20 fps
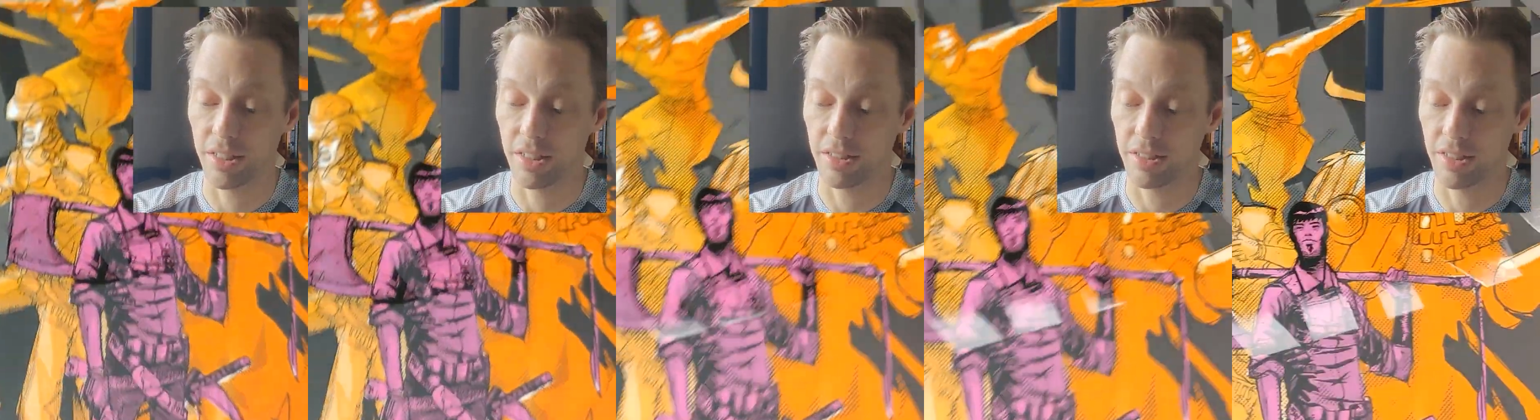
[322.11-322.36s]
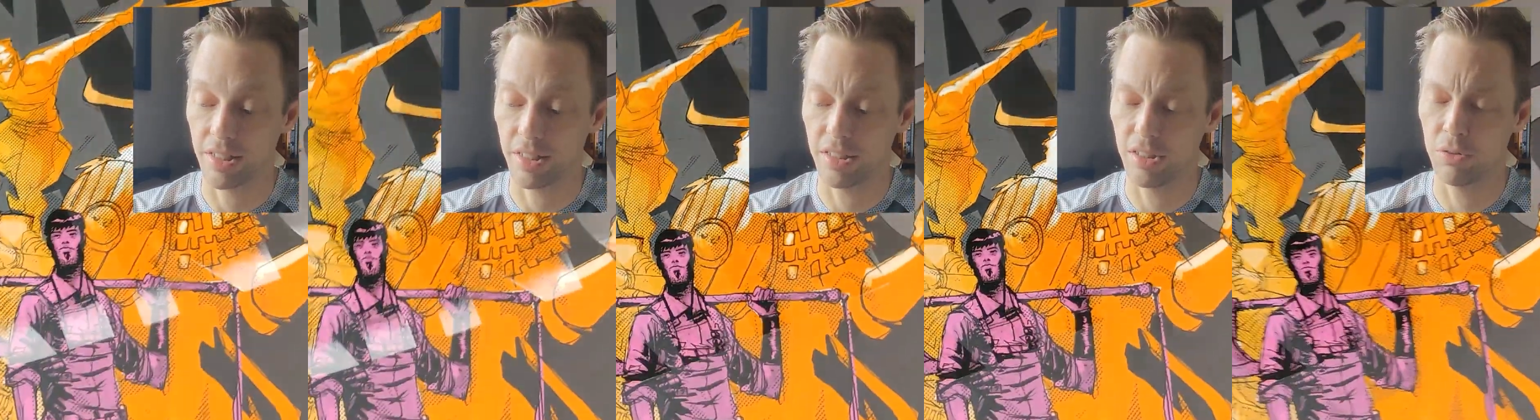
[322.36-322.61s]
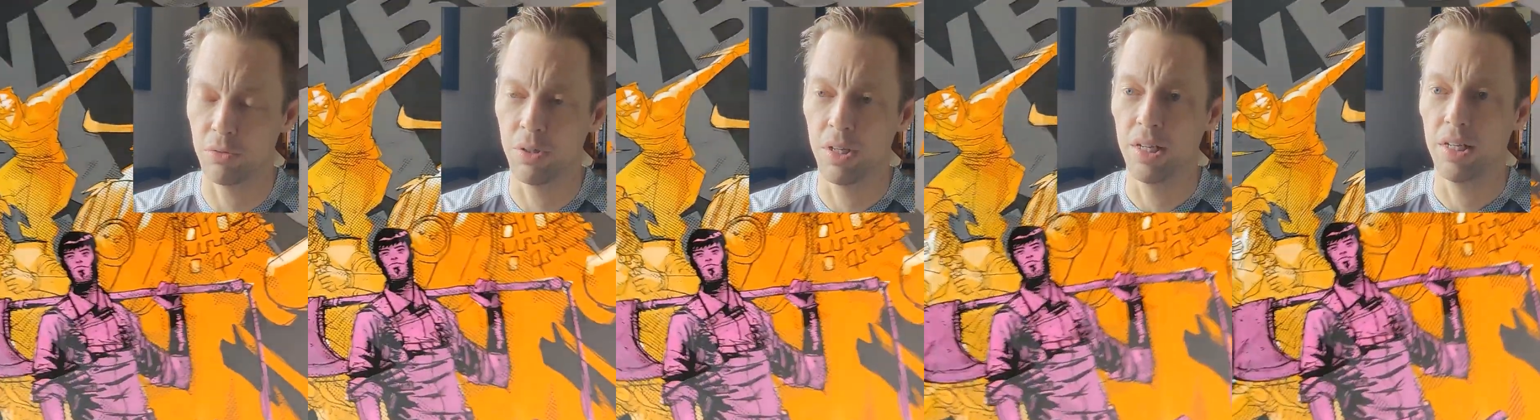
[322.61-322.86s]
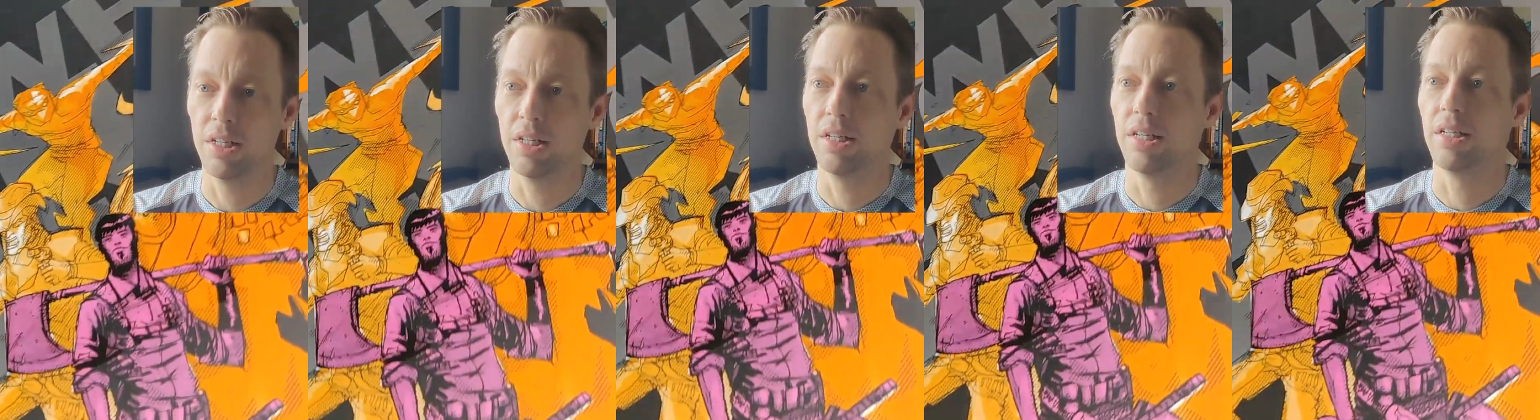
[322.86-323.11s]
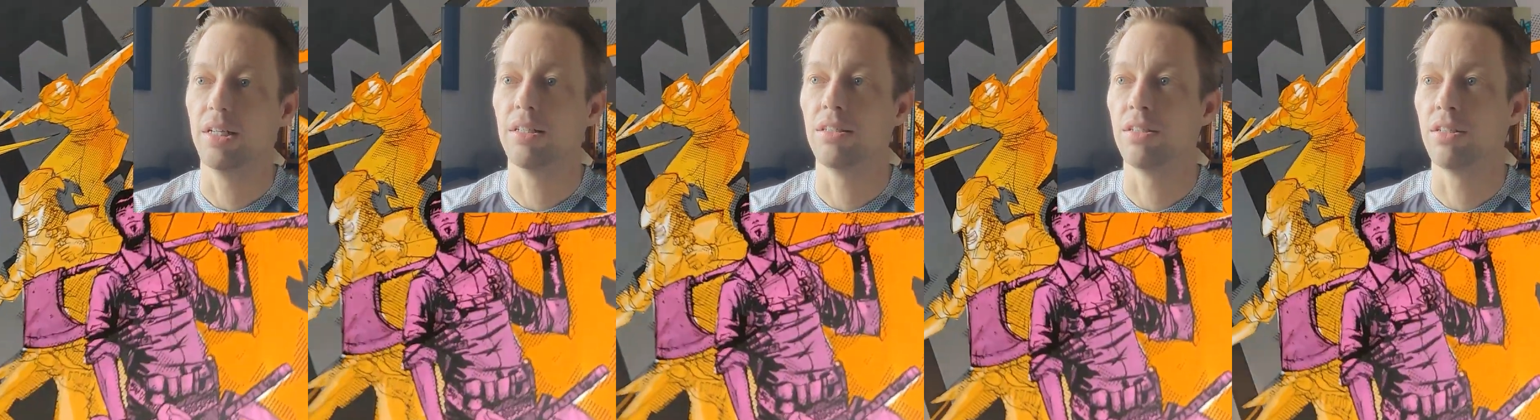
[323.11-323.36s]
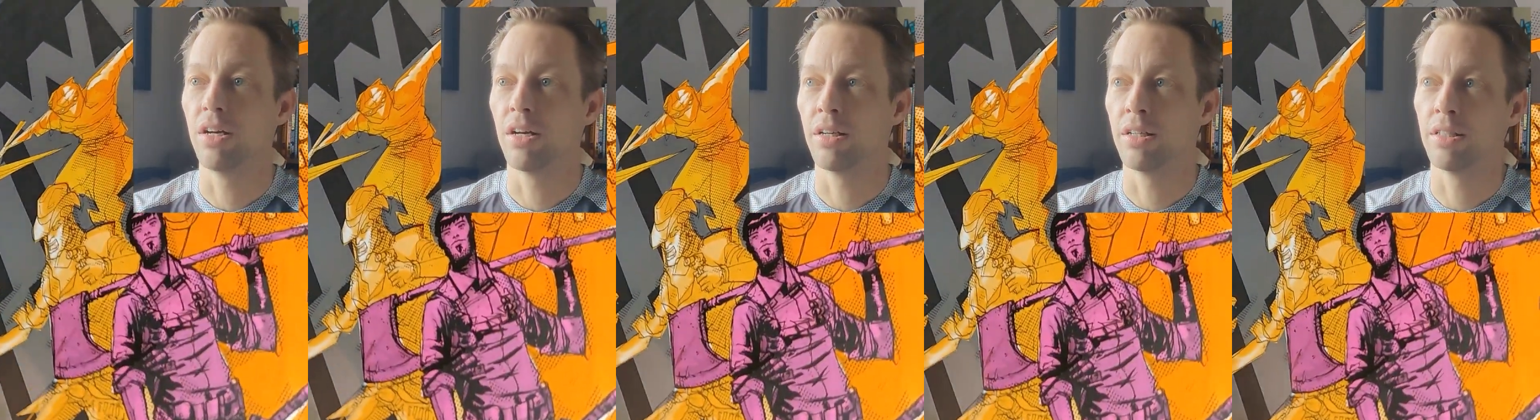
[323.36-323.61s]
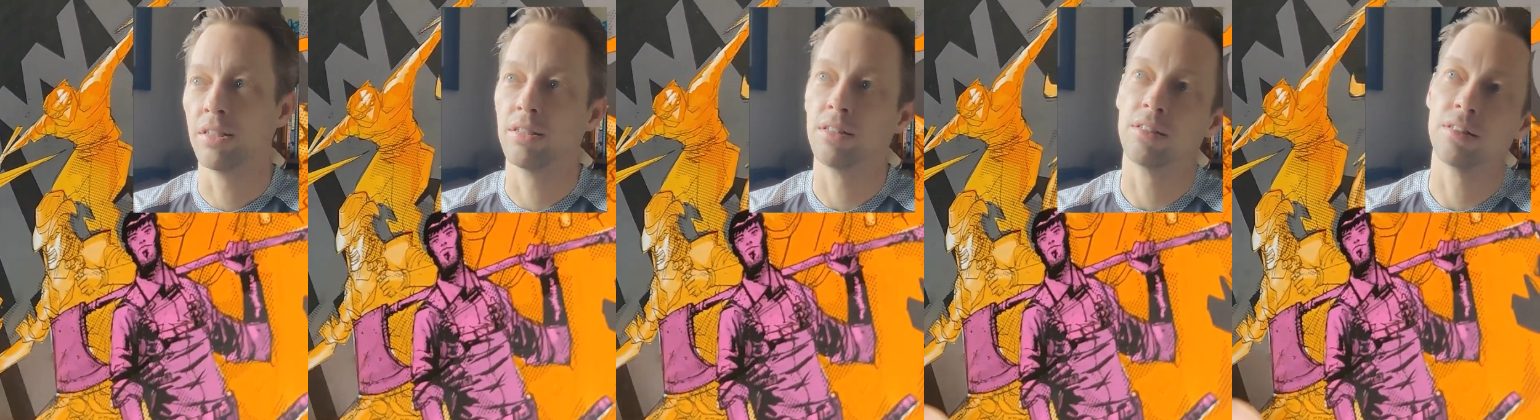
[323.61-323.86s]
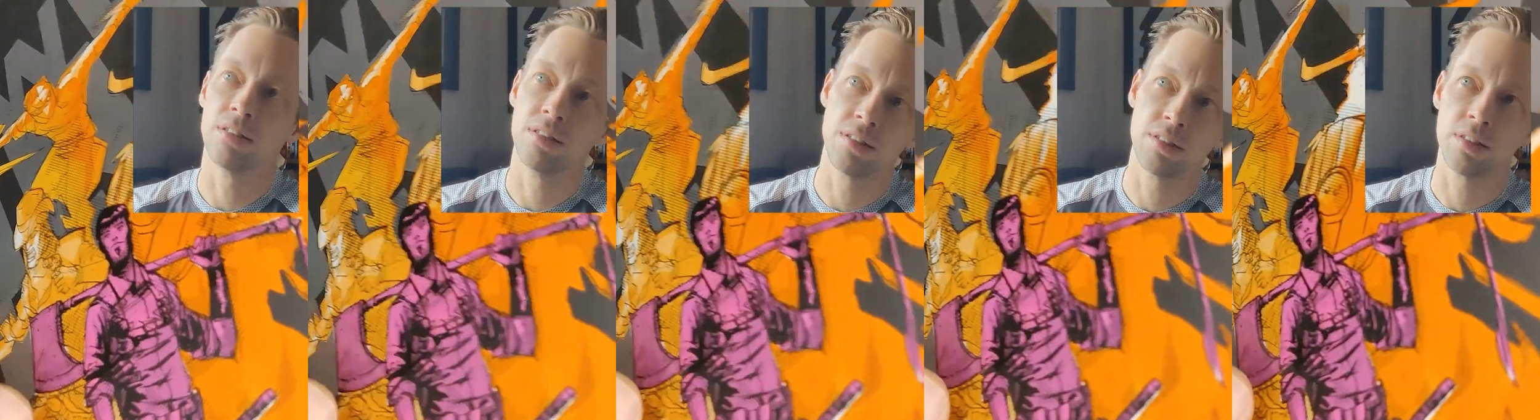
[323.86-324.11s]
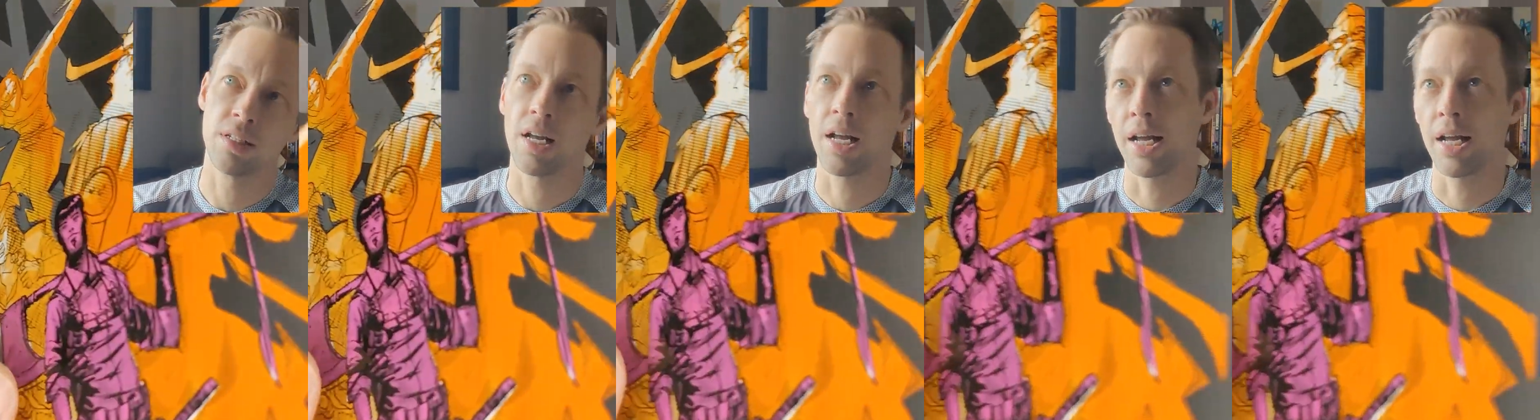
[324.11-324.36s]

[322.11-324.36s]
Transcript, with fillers: continue it does